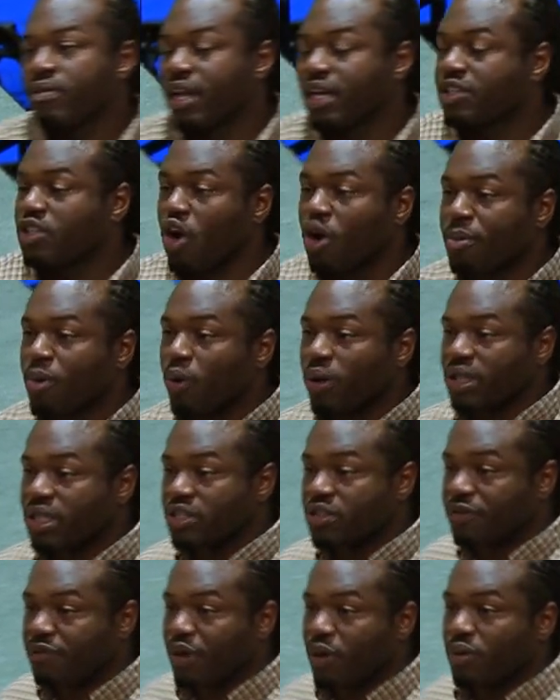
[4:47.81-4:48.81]
they told me what
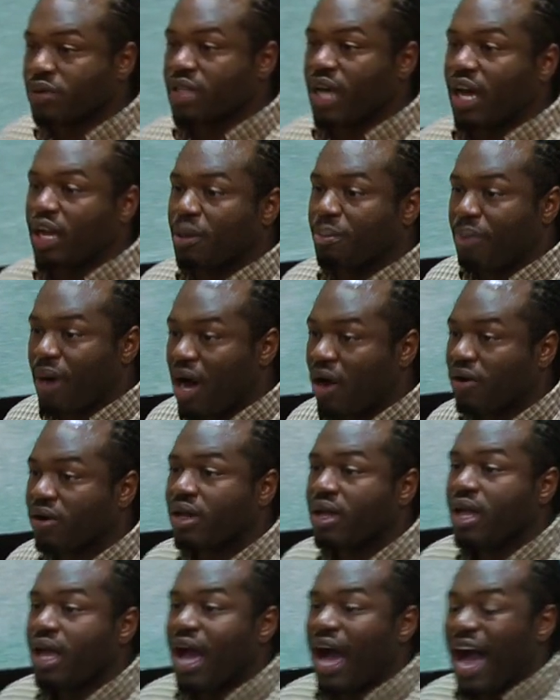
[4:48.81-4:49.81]
this event was all about.